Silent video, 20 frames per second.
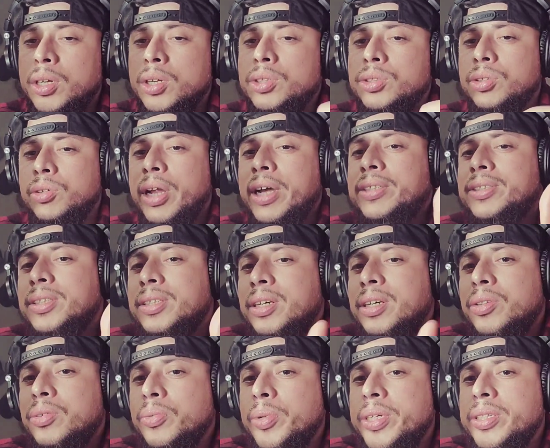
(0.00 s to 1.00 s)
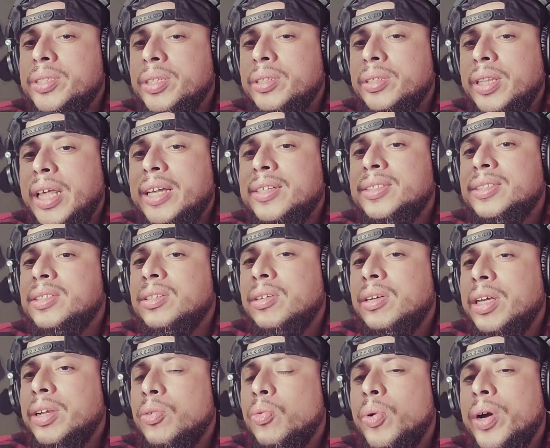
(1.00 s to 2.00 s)
So that's another reason. That's still,
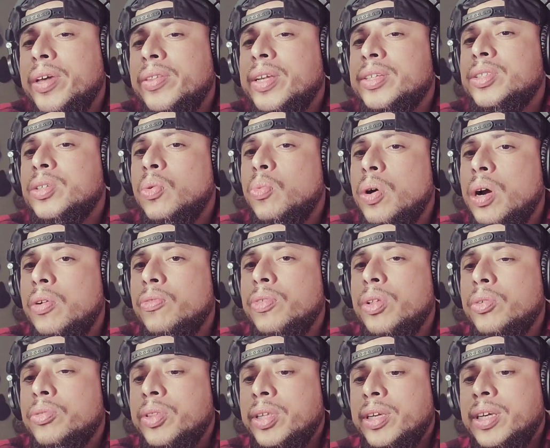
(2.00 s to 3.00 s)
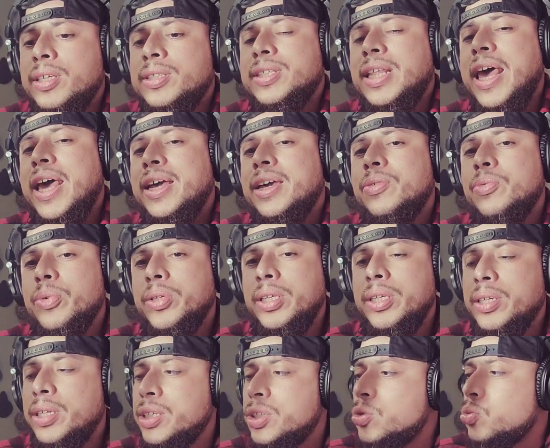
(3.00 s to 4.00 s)
in a way, that's a workflow thing, because that can really
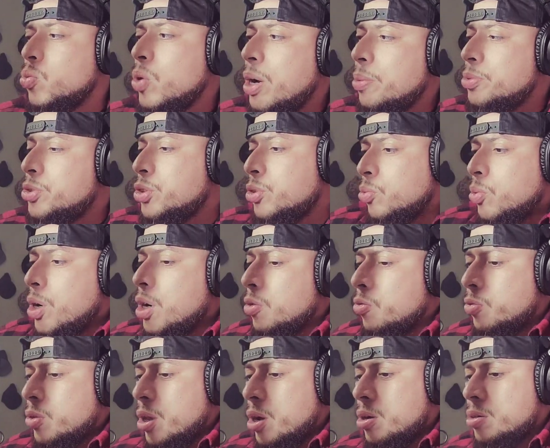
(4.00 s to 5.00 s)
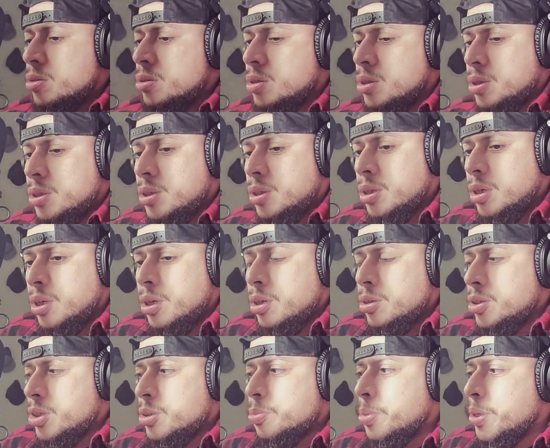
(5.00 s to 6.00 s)
disrupt your workflow.
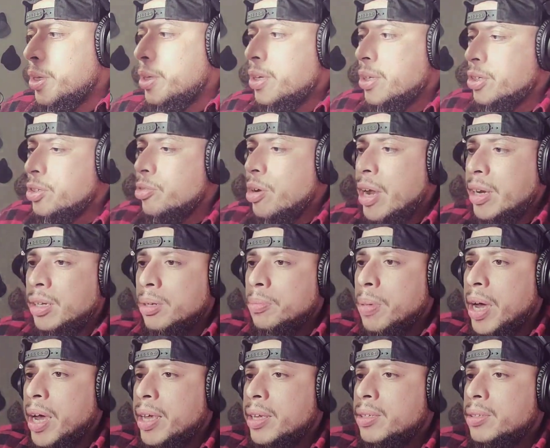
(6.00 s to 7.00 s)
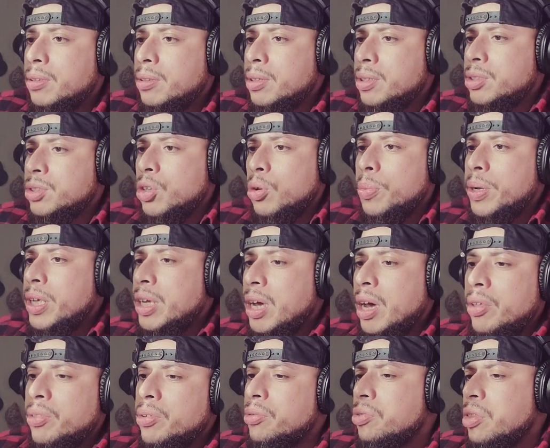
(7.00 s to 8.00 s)
Just being distracted by the so many
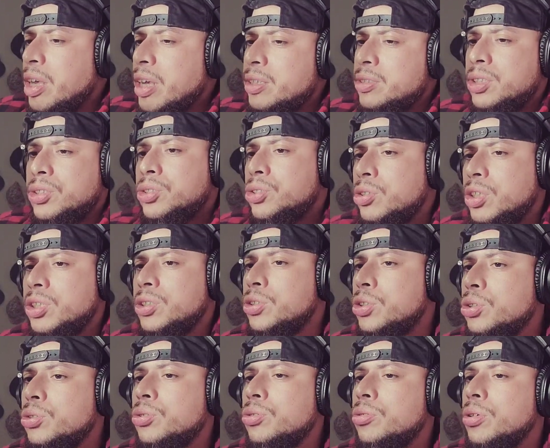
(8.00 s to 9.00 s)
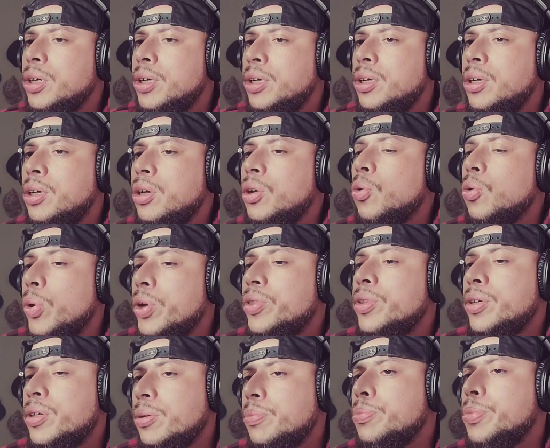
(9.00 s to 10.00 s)
other things that you can do with
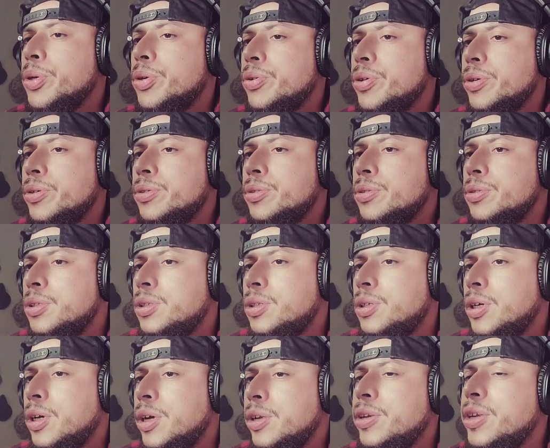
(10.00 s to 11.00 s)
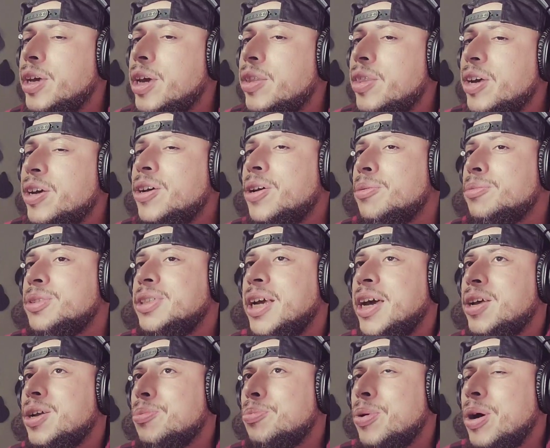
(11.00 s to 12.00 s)
a computer. And yeah, that comes
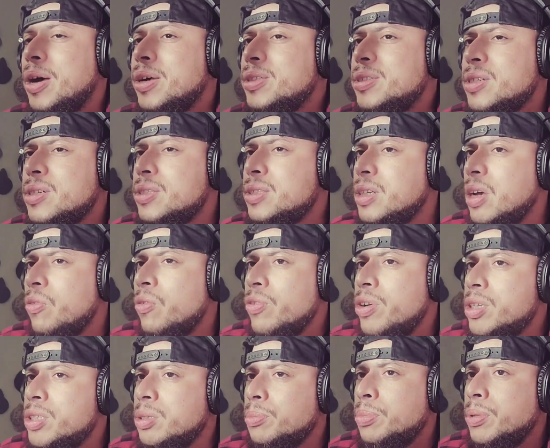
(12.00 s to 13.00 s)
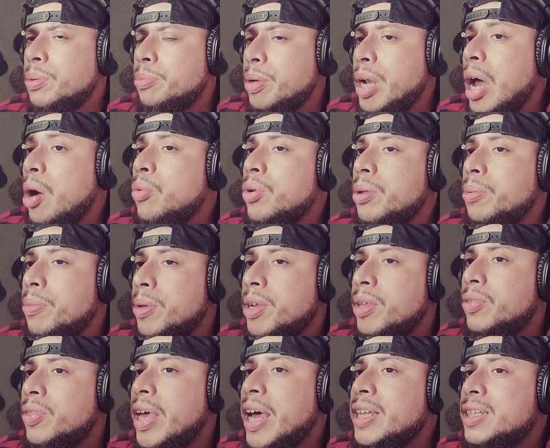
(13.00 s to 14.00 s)
down to probably just self-discipline, but I would admit
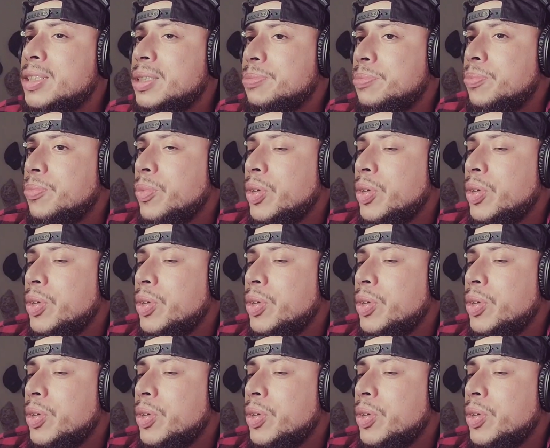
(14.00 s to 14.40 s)
it, that's